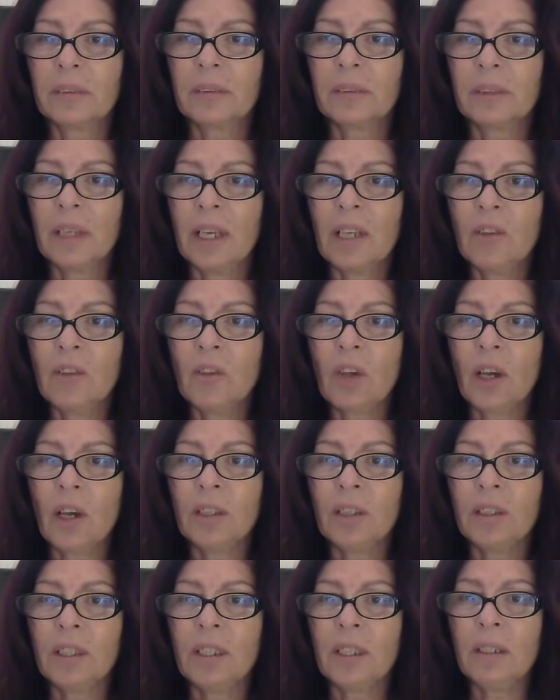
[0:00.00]
Hey,
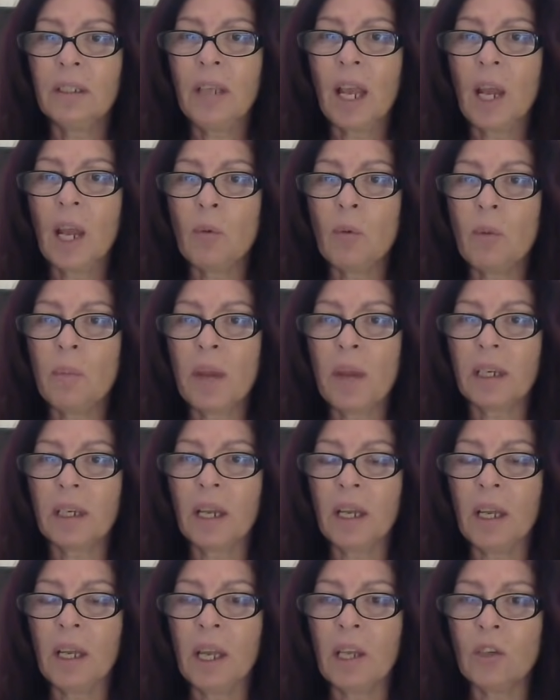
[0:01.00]
Jonathan. Hey, Rebecca.
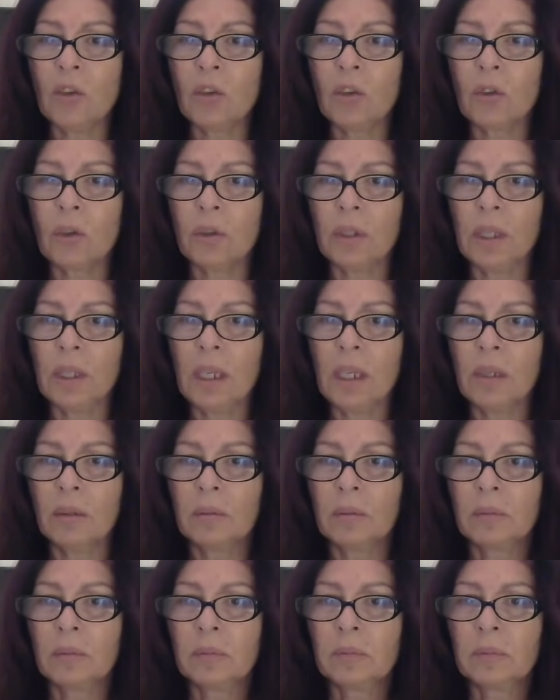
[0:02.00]
Hey, Shirley.
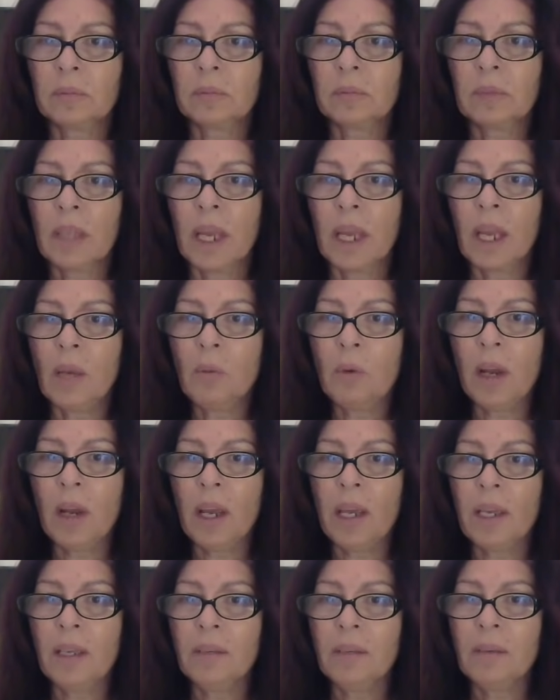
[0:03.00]
Hey,
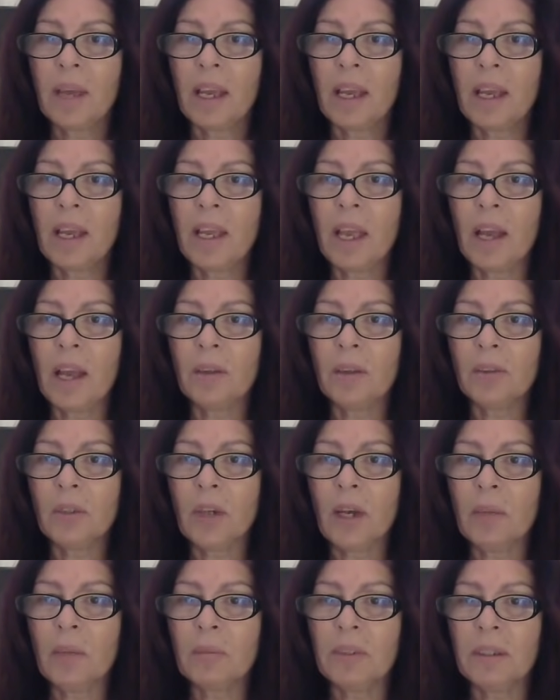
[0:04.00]
Ray. Hey, L.
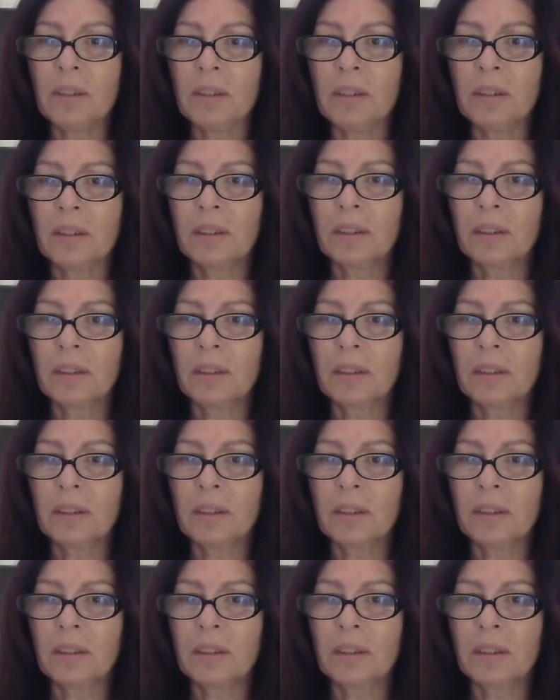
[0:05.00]
Thompson.